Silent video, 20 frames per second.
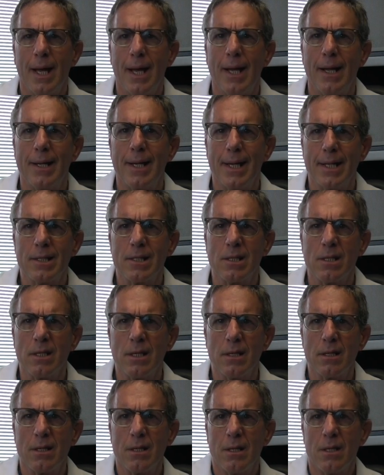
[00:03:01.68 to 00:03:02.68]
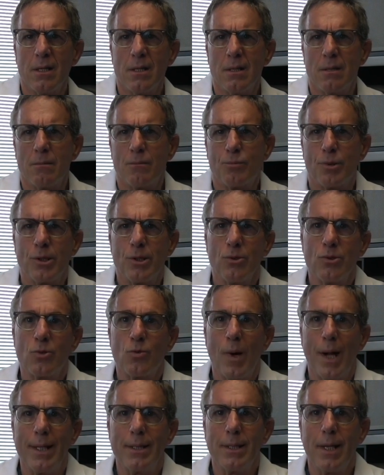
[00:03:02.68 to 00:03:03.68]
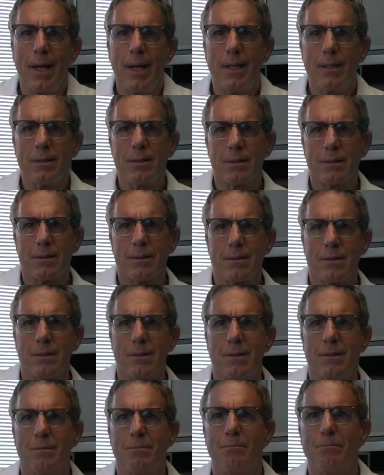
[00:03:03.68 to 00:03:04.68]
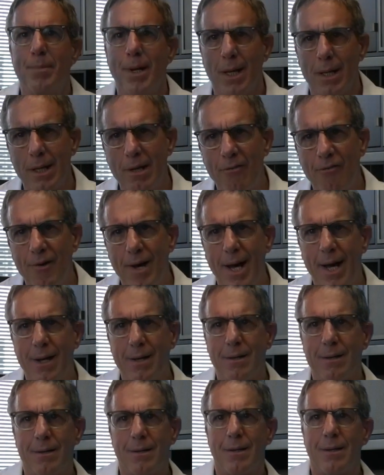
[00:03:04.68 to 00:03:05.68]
and insulin produce weight gain, belly fat,